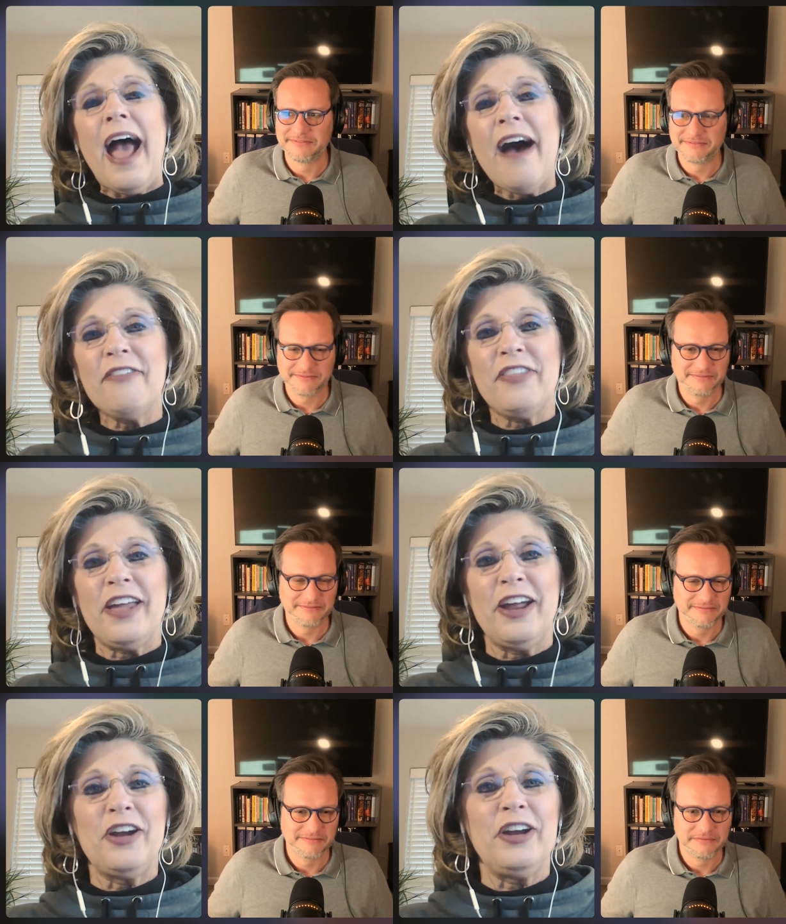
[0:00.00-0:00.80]
Speaker 1: out
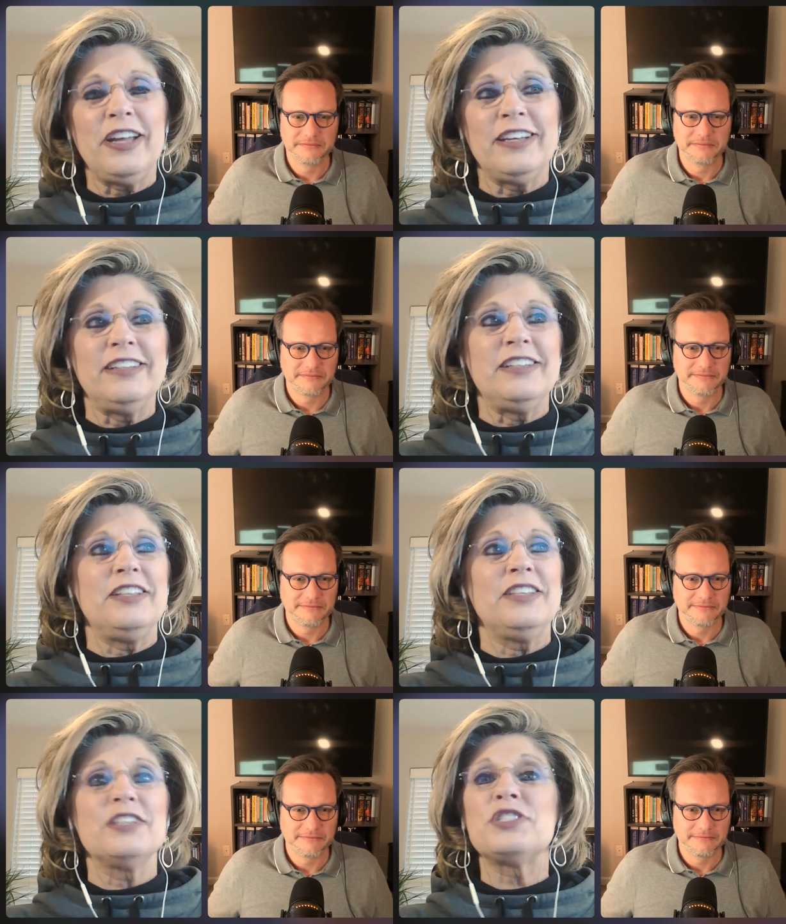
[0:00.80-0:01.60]
there
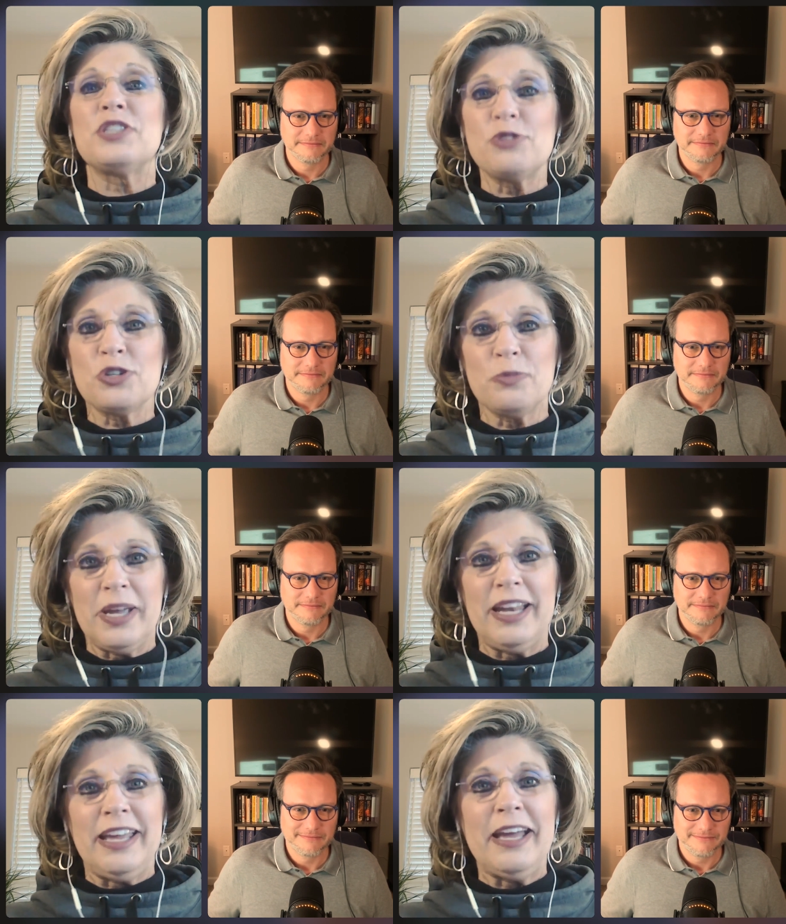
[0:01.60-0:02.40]
in the social
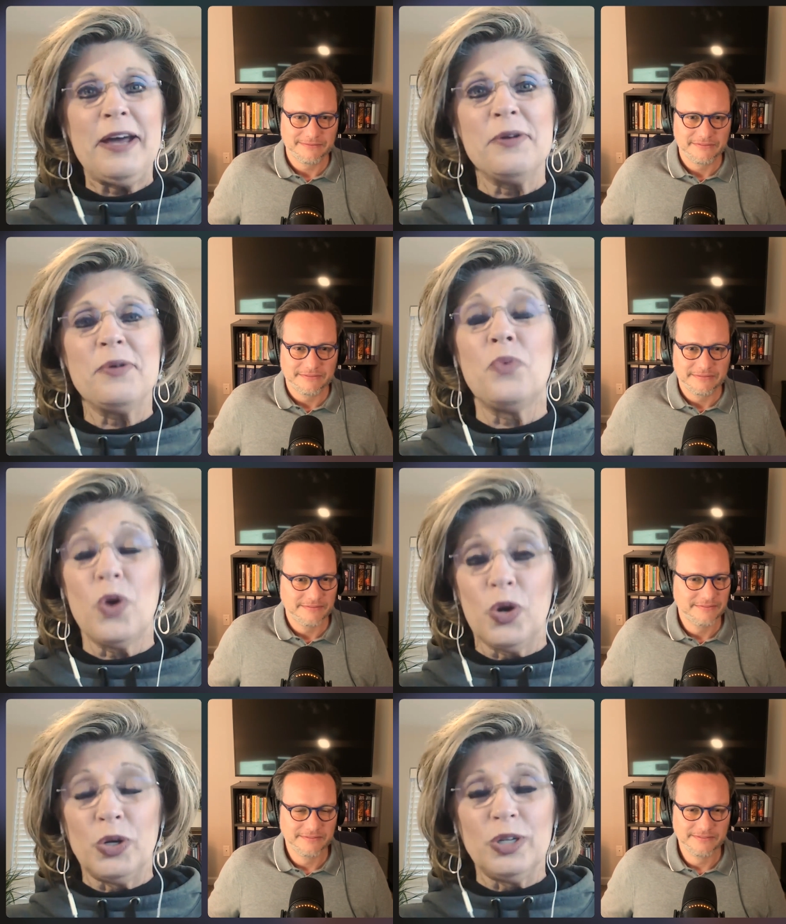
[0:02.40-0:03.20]
media
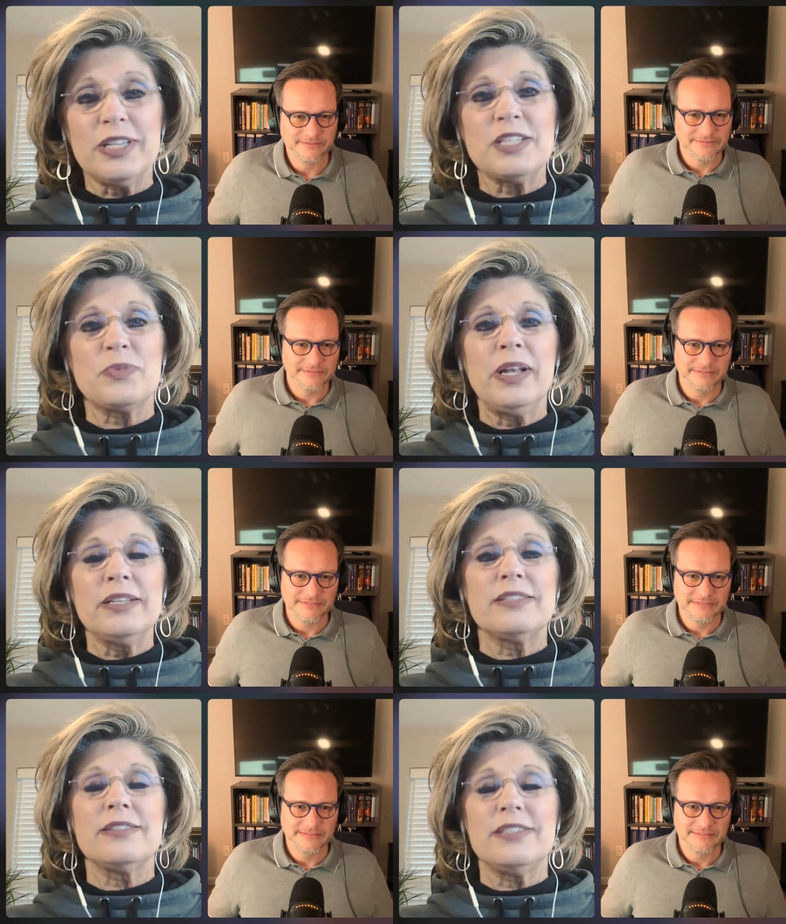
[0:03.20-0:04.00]
world as
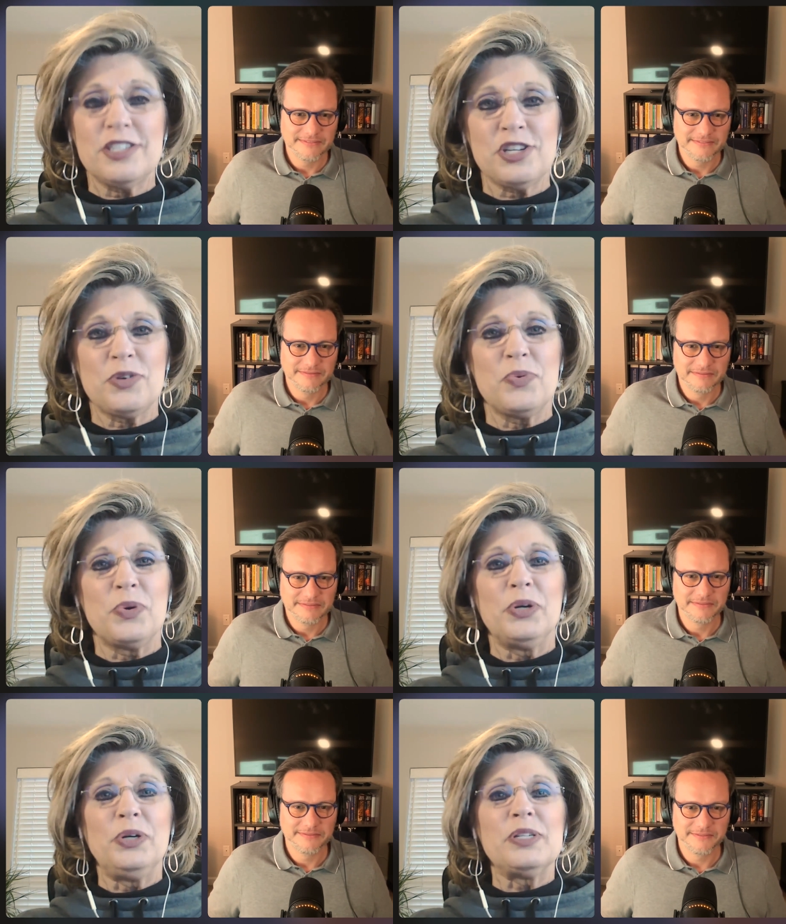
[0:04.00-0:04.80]
well as the digital
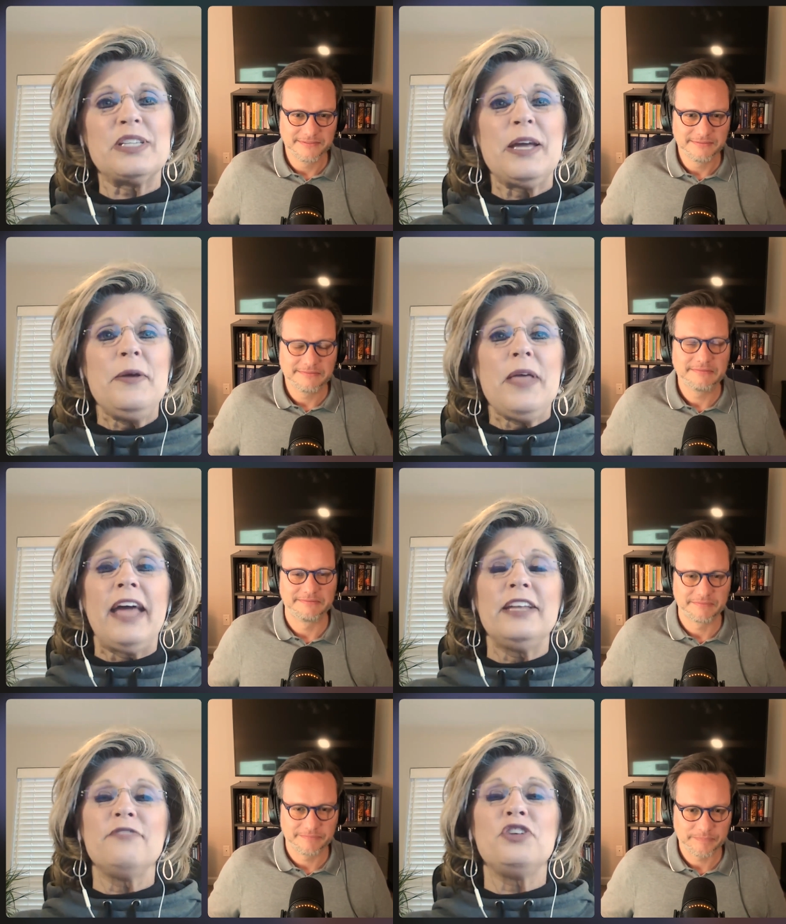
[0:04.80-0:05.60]
world.
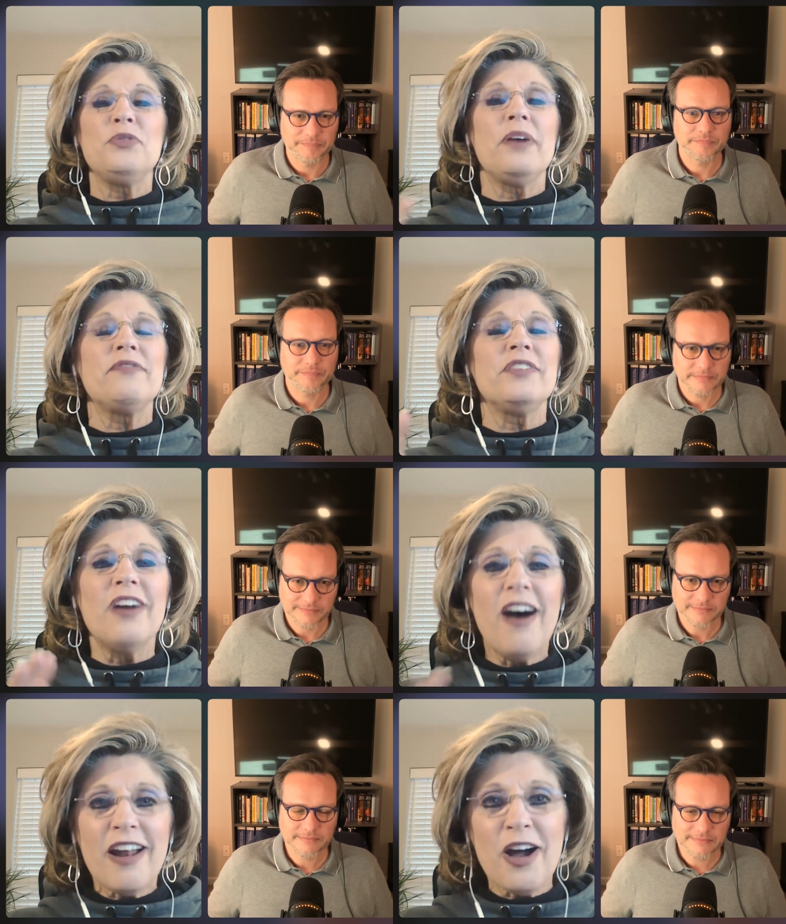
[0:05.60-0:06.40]
And if you have not